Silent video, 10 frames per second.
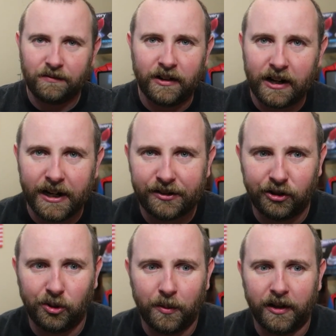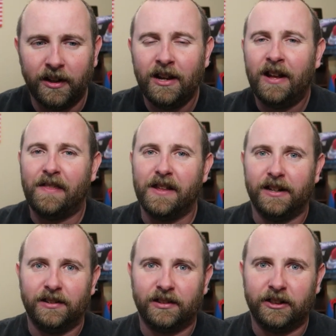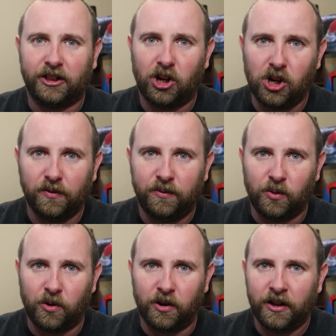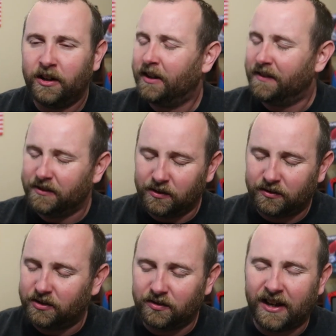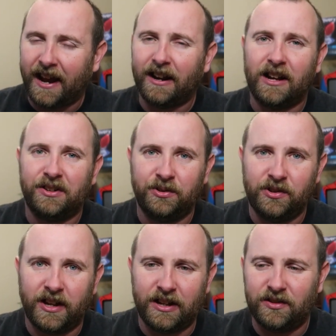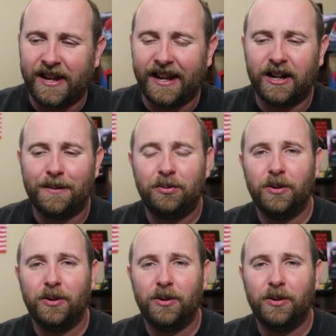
for Harry Truman. That is uncalled for. You cannot do that. You cannot